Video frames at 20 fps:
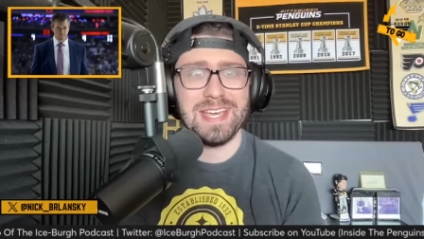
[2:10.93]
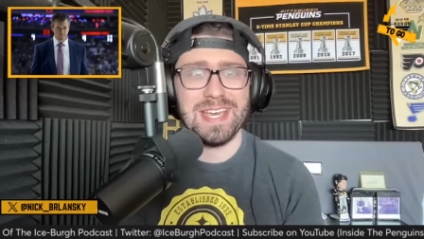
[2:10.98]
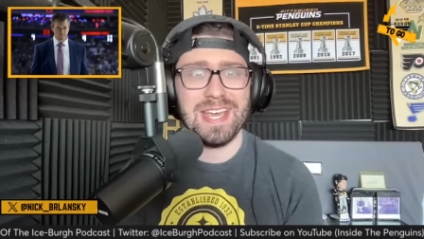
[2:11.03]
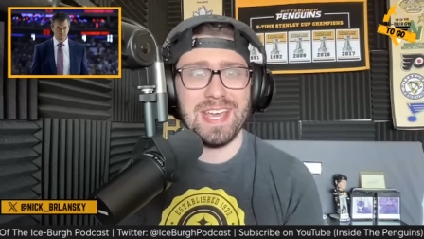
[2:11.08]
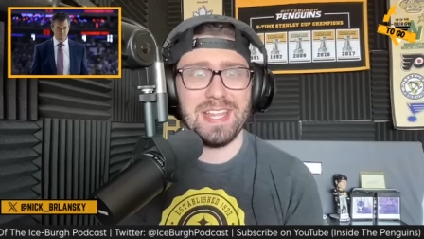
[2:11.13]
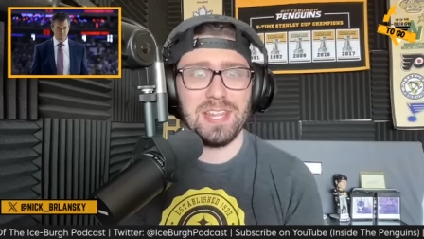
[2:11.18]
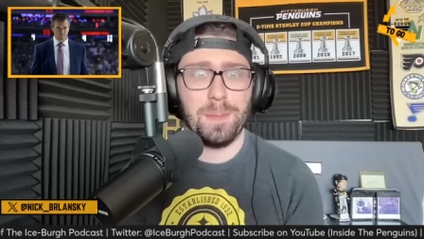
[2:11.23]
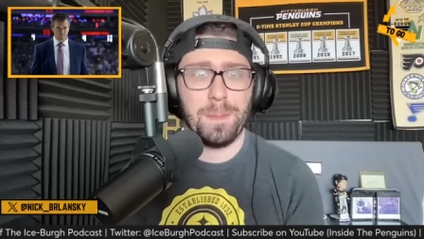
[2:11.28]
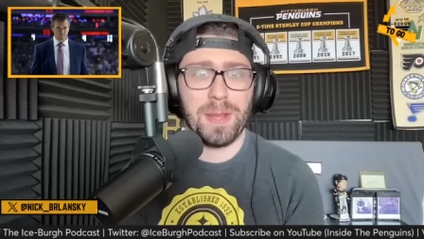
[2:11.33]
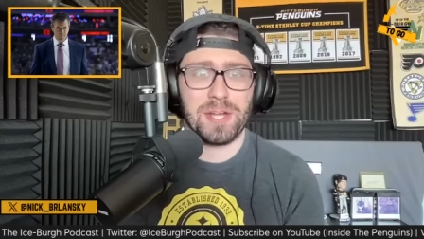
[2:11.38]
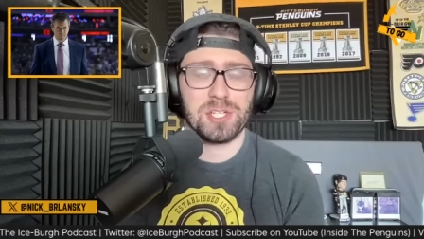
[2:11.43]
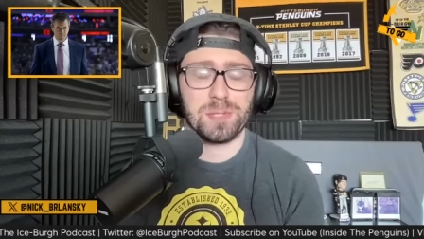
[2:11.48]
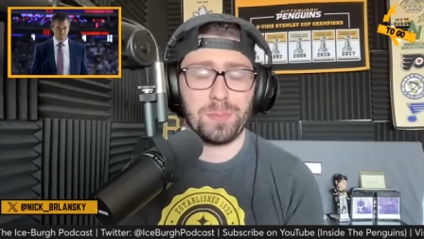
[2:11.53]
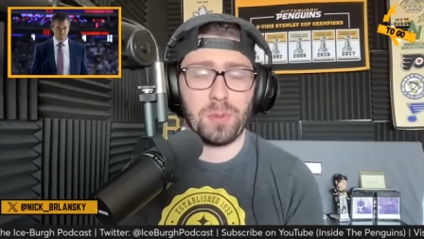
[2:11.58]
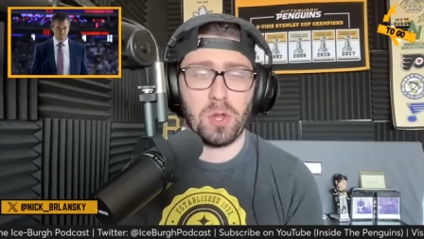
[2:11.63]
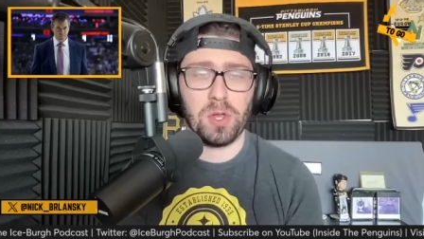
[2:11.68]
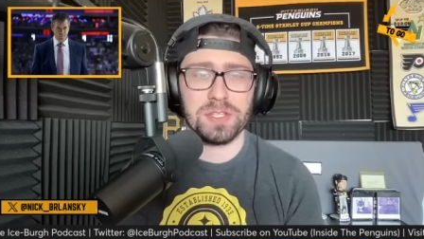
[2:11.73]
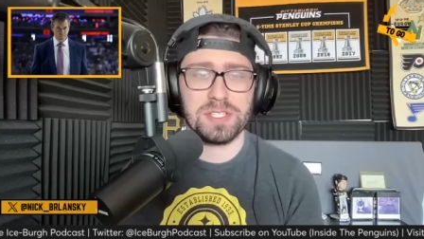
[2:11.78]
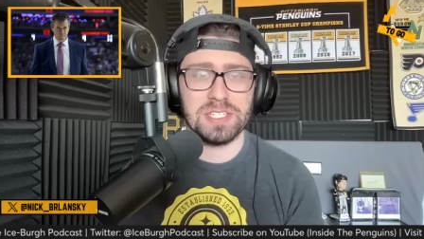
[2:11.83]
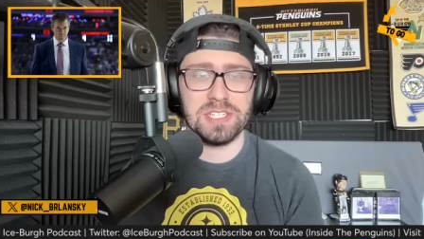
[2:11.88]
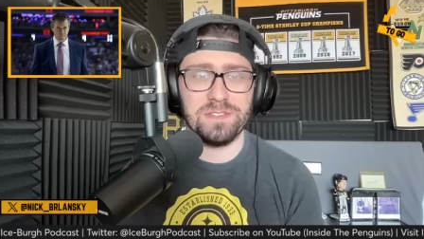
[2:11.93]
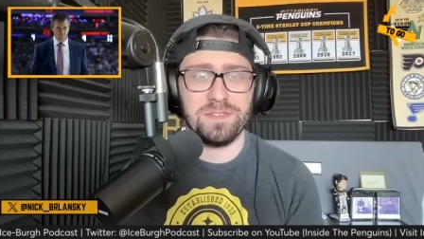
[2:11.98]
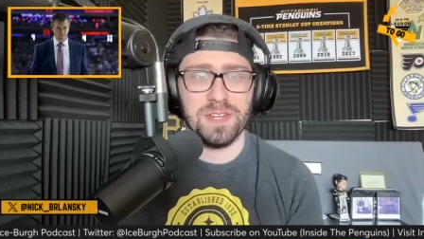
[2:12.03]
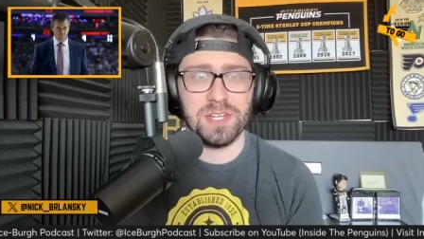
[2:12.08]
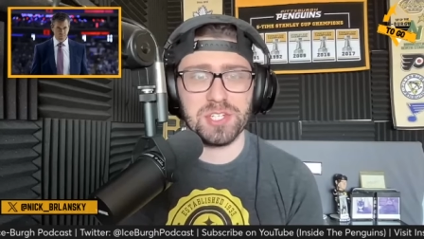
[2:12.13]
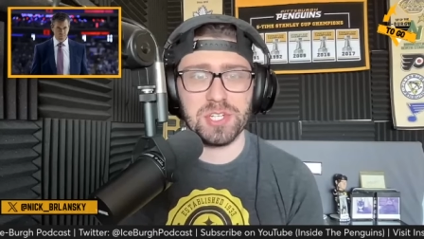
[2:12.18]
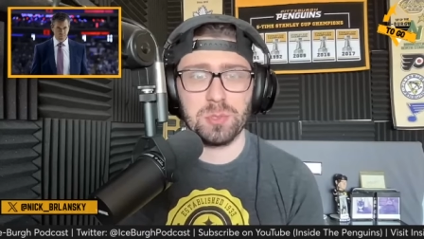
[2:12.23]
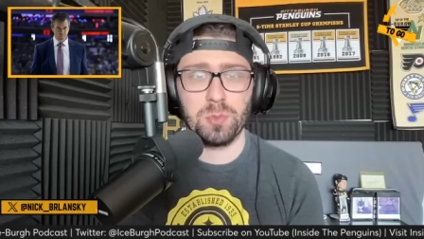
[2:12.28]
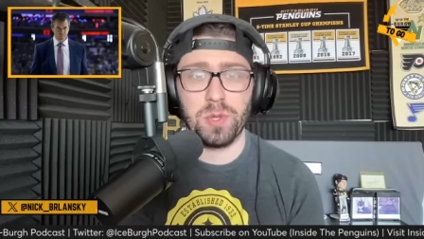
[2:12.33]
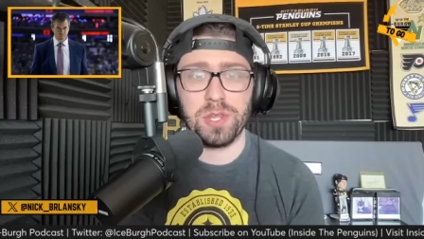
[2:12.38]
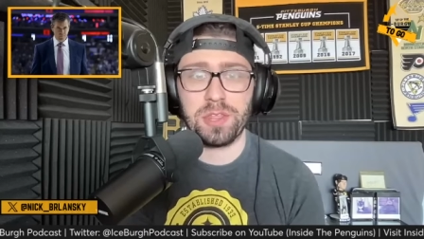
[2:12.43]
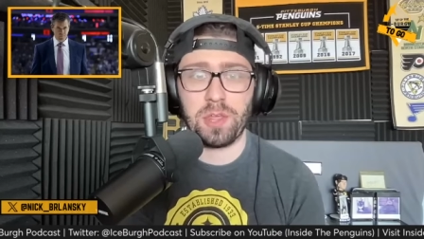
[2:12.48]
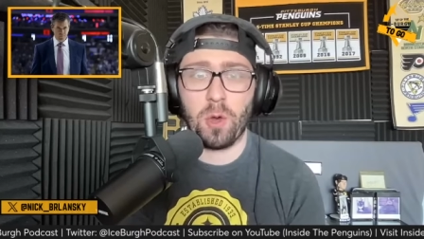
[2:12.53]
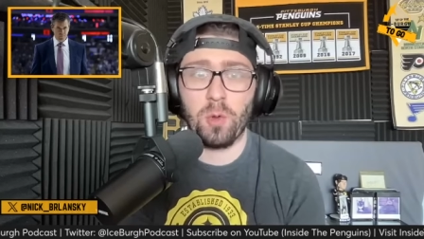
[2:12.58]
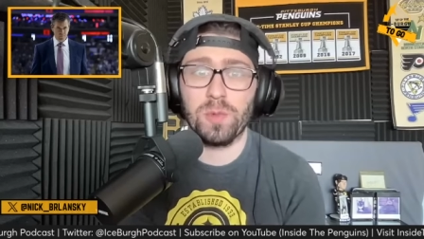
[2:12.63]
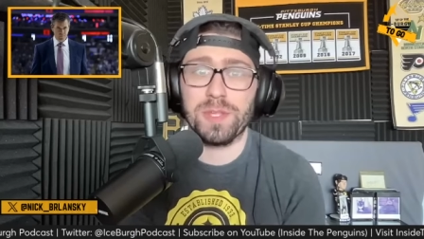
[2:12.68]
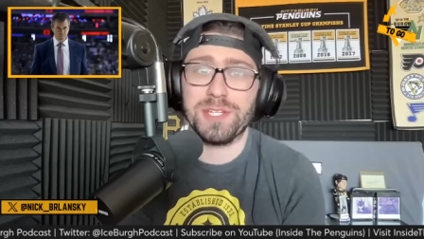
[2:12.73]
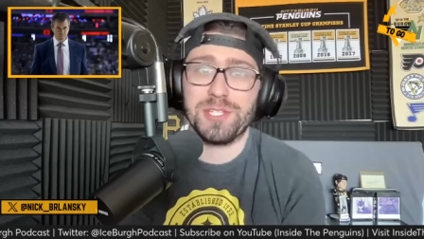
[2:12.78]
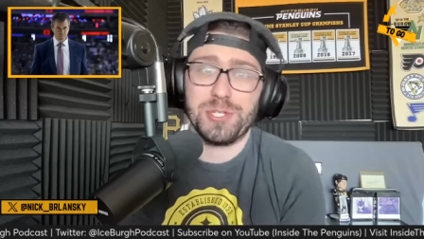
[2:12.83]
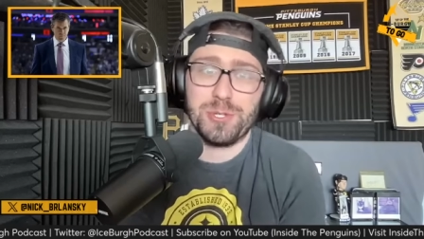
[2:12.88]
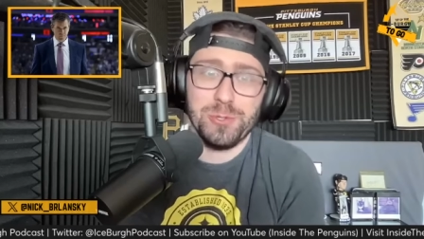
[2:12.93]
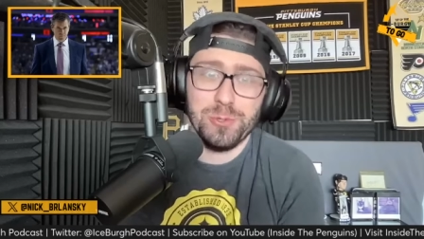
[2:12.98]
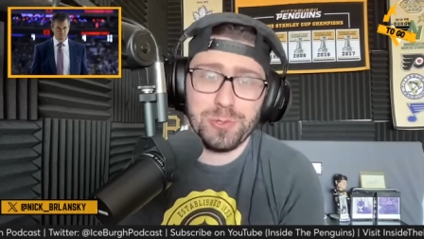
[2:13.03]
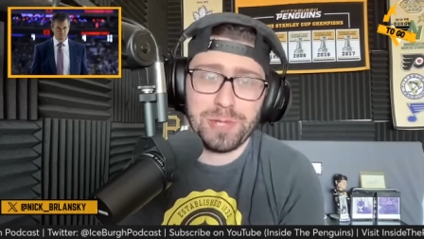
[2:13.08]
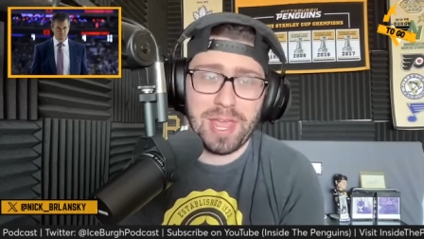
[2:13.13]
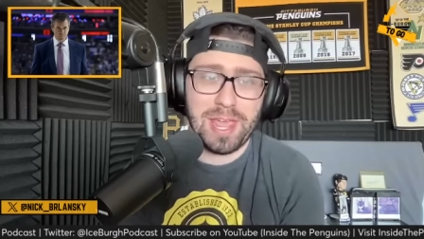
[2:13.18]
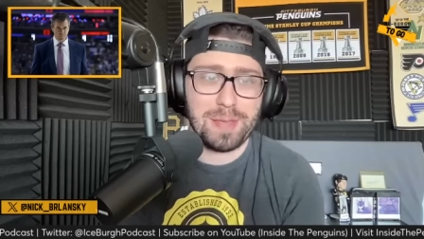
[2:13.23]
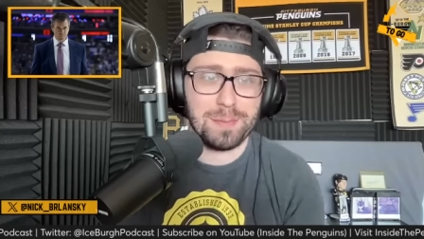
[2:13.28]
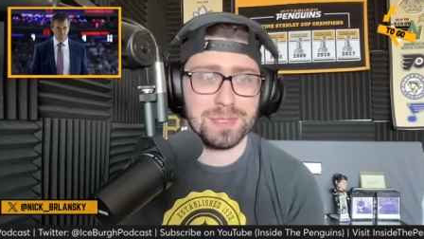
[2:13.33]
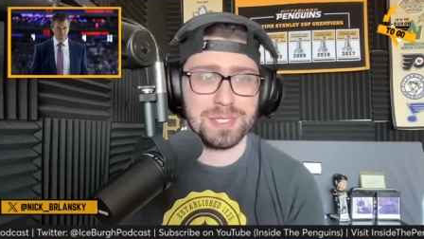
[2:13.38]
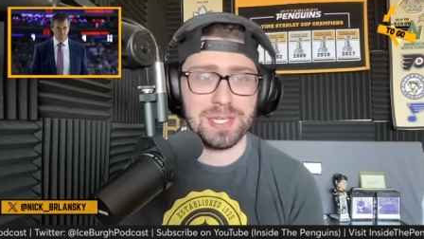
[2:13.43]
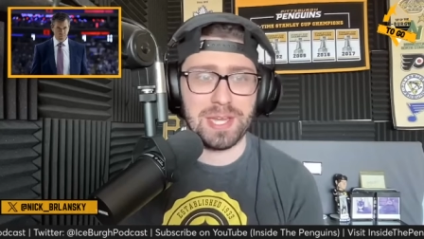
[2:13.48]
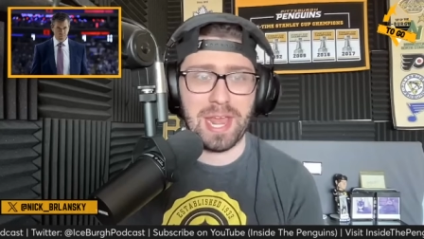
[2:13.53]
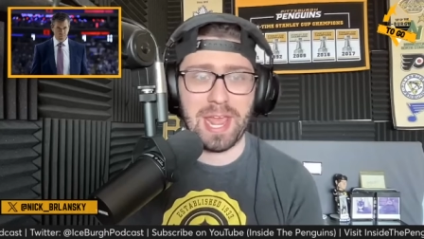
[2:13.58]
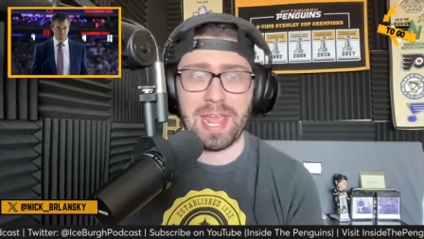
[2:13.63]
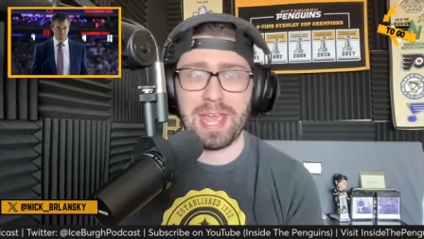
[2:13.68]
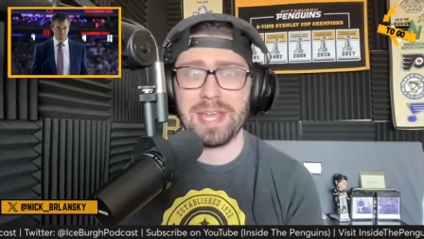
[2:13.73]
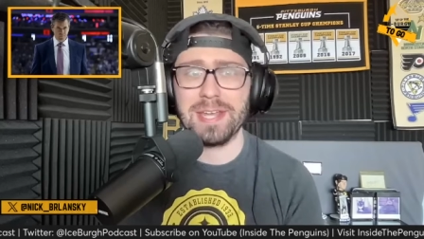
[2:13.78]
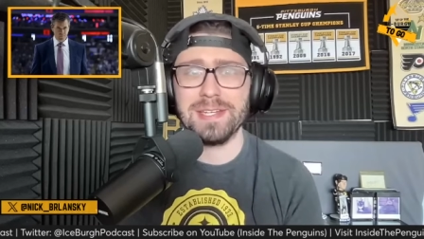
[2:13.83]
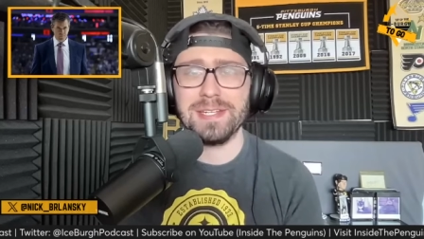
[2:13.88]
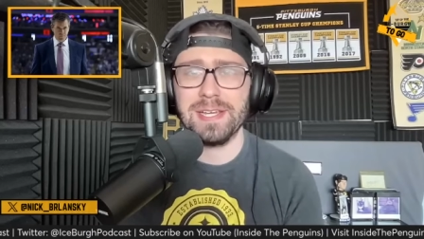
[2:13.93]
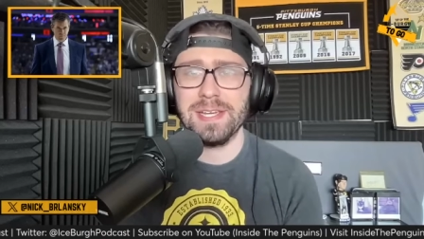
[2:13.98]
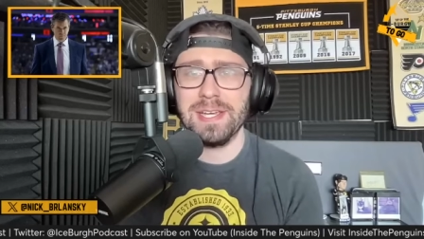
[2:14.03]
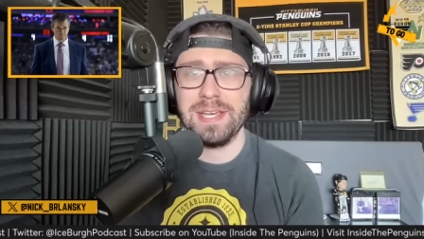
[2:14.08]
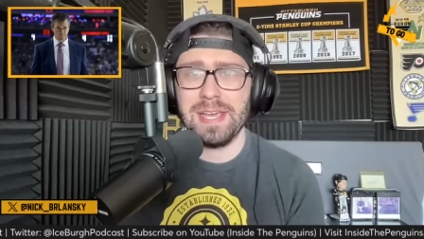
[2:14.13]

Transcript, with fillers: in the Metropolitan Division with only two games in hand.